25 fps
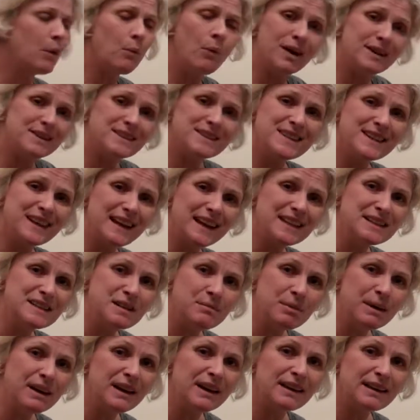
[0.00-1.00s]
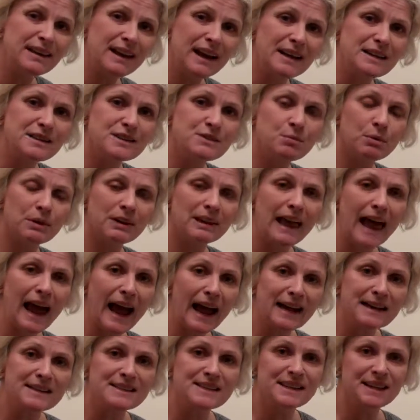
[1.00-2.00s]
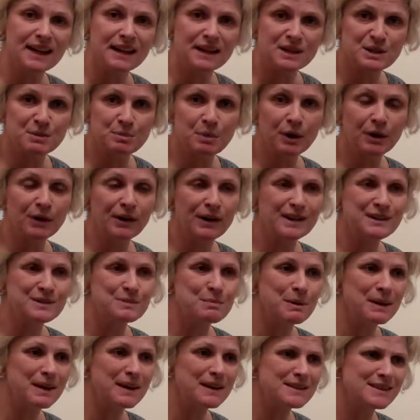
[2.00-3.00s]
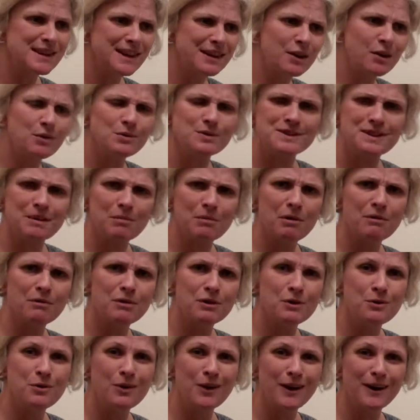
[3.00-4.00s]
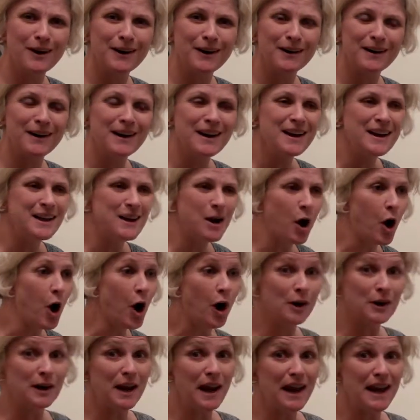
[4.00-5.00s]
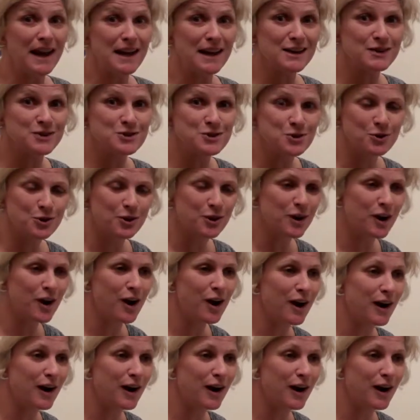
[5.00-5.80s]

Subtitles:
want today to be a nice relaxing experience because I know some of you are on edge or